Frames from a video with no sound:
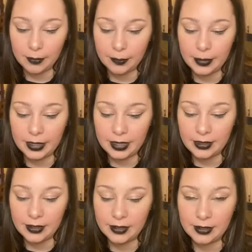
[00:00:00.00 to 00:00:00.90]
But
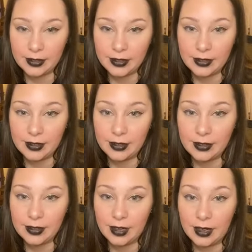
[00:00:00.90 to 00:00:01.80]

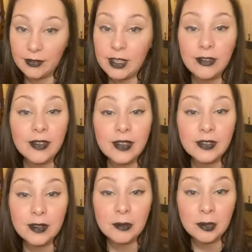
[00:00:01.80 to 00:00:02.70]
I've definitely
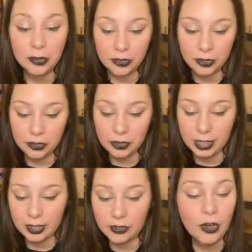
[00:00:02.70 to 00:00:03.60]
seen people do
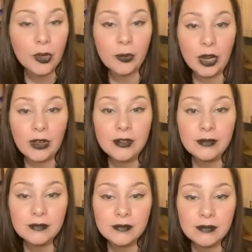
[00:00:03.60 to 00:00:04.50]
like a dark brown
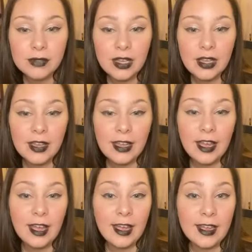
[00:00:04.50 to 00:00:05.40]

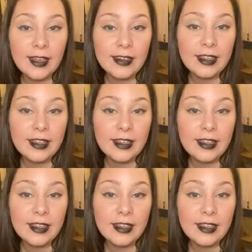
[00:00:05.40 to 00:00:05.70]
and